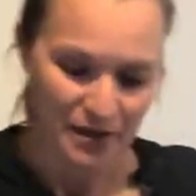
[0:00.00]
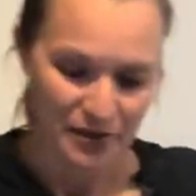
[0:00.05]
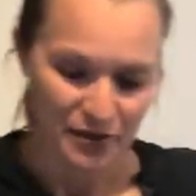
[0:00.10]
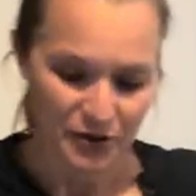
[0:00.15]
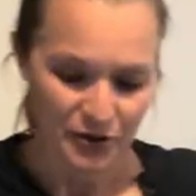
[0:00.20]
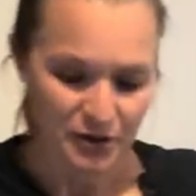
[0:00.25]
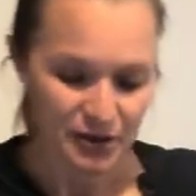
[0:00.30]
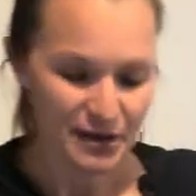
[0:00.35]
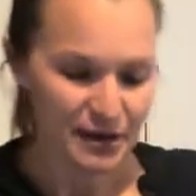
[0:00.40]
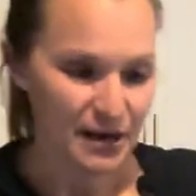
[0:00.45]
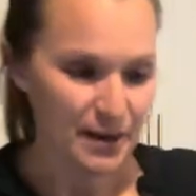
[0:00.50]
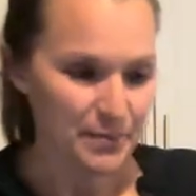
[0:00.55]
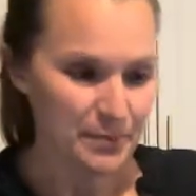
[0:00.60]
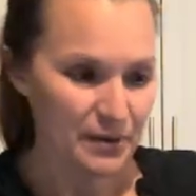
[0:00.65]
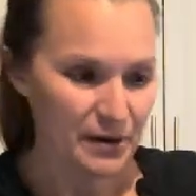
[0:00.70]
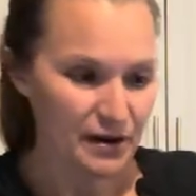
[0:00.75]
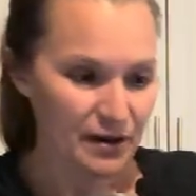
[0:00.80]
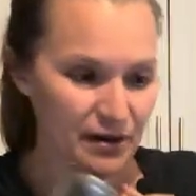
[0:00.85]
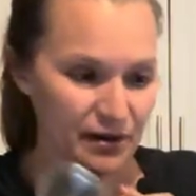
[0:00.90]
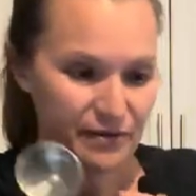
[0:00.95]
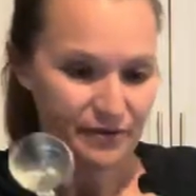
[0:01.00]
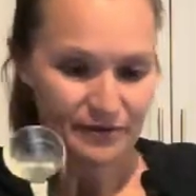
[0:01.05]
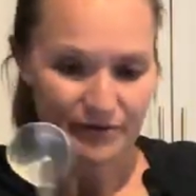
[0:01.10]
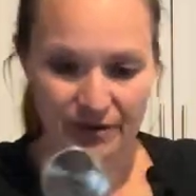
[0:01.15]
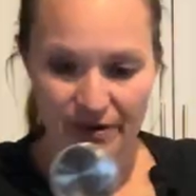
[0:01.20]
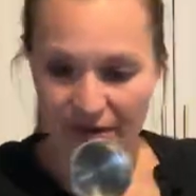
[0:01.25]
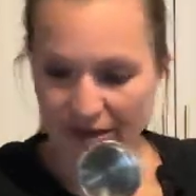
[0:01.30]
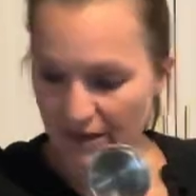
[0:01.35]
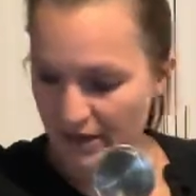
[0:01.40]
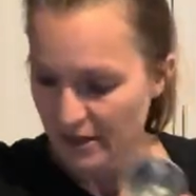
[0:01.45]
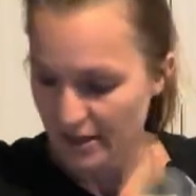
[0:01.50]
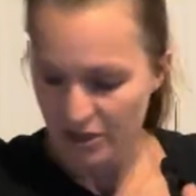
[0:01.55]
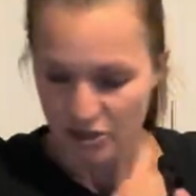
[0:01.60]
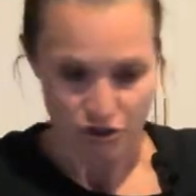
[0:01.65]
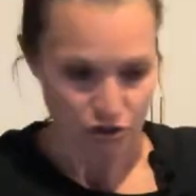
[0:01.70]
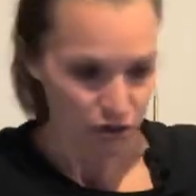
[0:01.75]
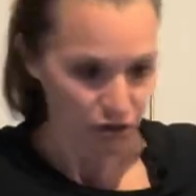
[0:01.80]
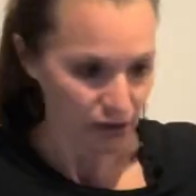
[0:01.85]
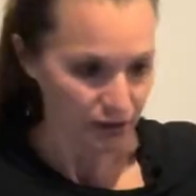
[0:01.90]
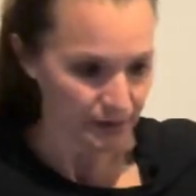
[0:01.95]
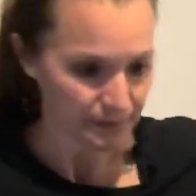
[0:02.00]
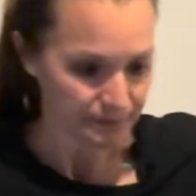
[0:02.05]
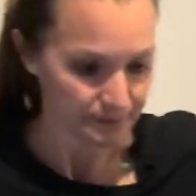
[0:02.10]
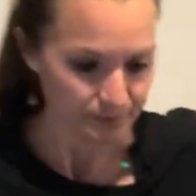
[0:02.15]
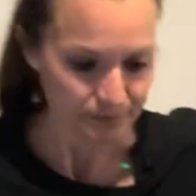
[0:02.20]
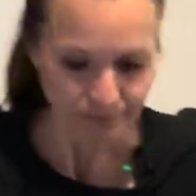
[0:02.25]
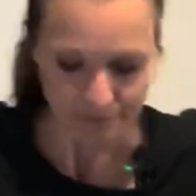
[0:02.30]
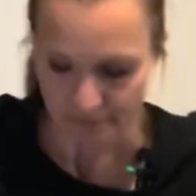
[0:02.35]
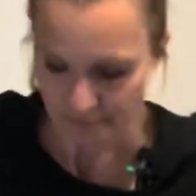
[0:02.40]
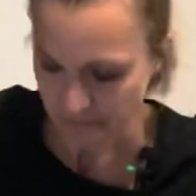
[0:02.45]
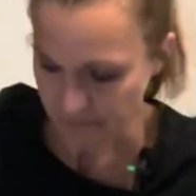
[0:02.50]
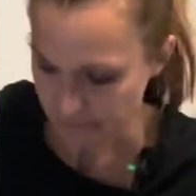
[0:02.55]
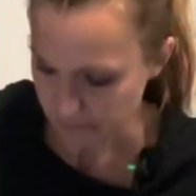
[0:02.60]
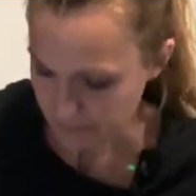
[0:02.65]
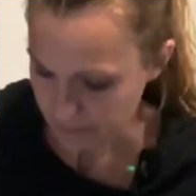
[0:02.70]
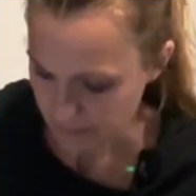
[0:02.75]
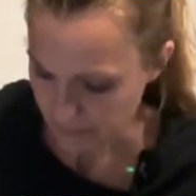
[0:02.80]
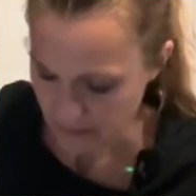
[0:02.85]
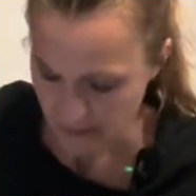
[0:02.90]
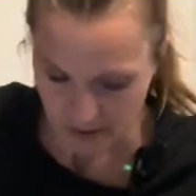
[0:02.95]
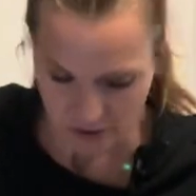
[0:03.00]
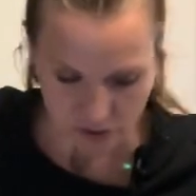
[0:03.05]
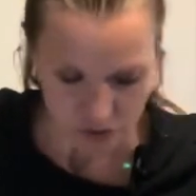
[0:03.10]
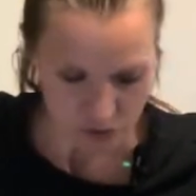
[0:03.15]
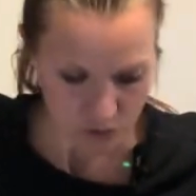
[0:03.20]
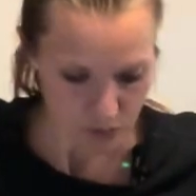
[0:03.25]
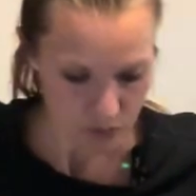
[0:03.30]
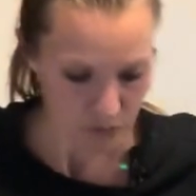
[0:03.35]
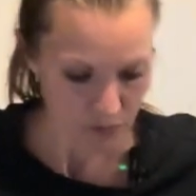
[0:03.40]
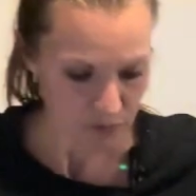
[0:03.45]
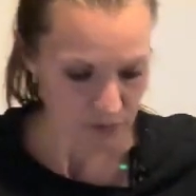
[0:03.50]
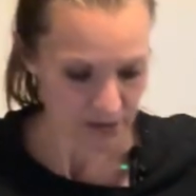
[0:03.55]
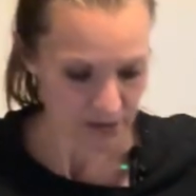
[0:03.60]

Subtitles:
1/3 cup of sugar, 2